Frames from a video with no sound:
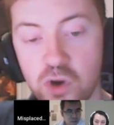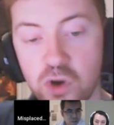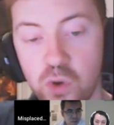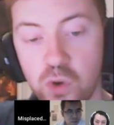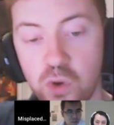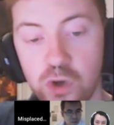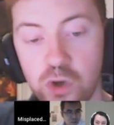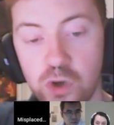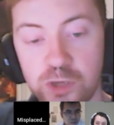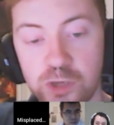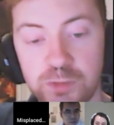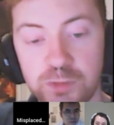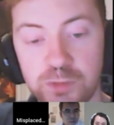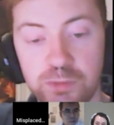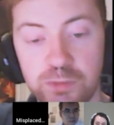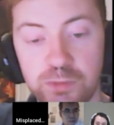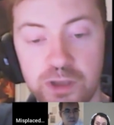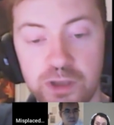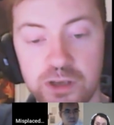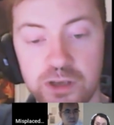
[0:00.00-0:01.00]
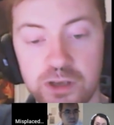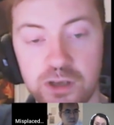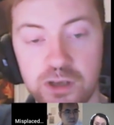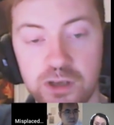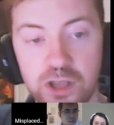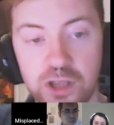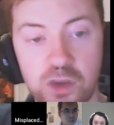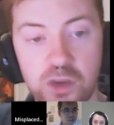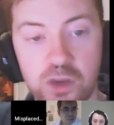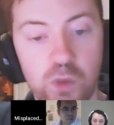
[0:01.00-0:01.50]
or it can be played in
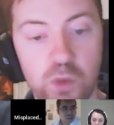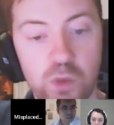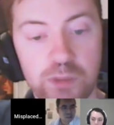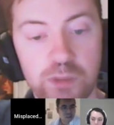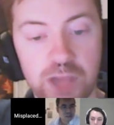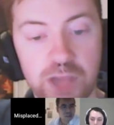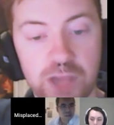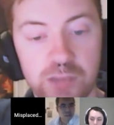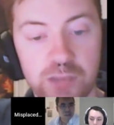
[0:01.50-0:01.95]
like a white-black